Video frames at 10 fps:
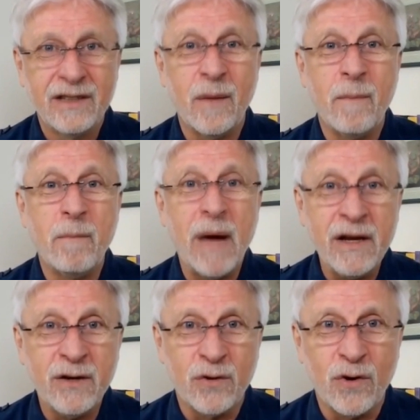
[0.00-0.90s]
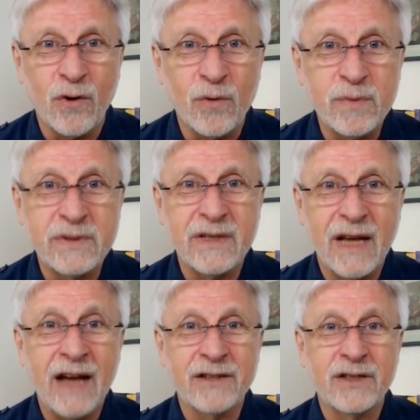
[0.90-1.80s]
The microbes
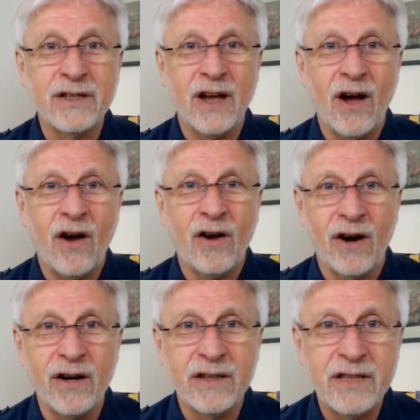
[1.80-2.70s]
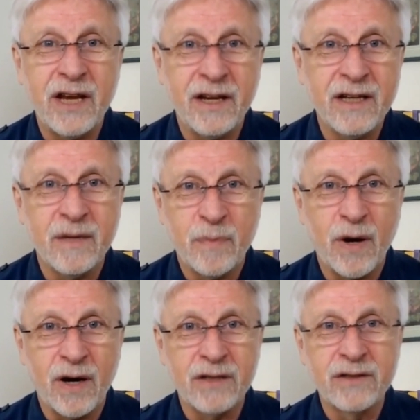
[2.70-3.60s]
actually are taking
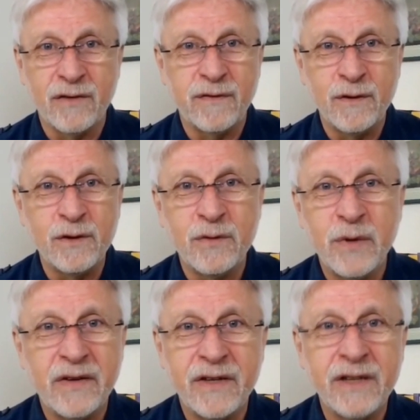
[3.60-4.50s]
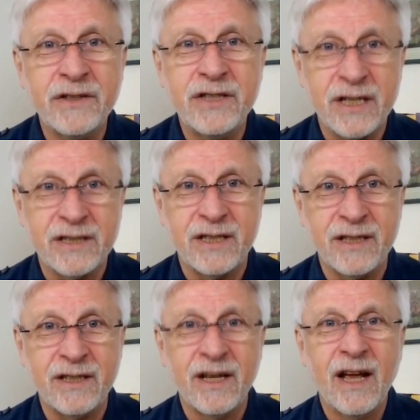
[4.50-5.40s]
apart the food we've
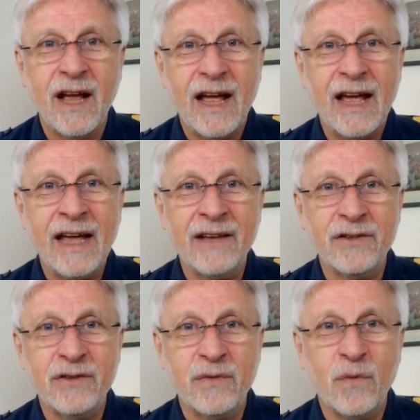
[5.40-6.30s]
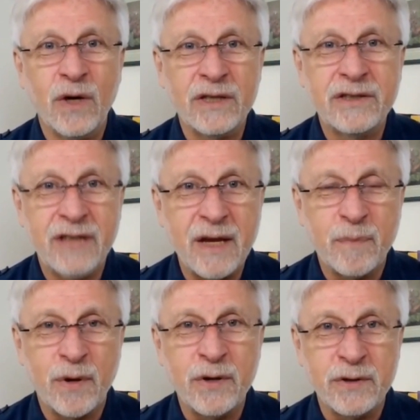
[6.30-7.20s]
ingested, and what they
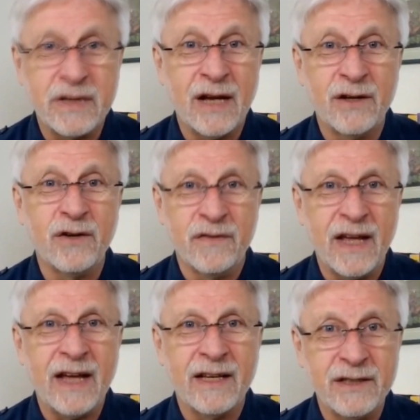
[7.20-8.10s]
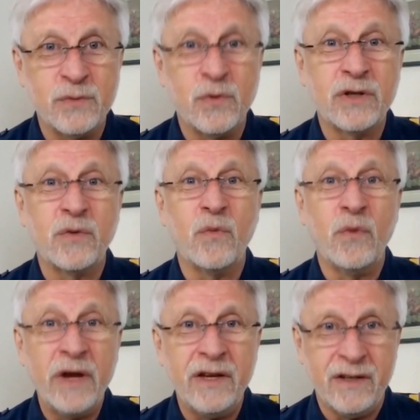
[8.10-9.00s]
produce out of that is what
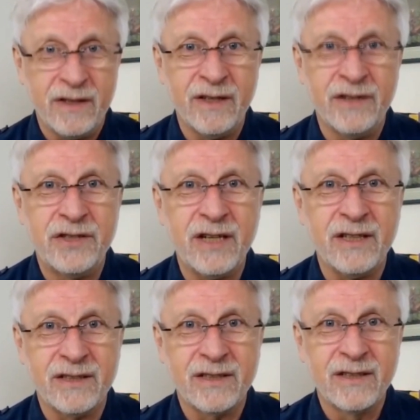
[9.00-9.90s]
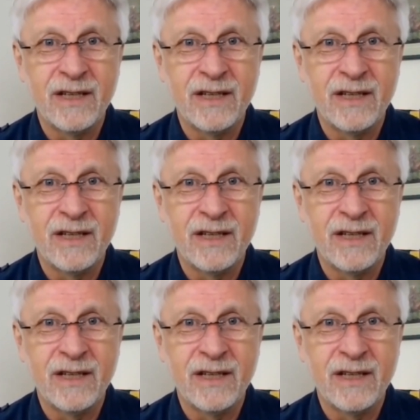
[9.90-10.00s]
we ingest.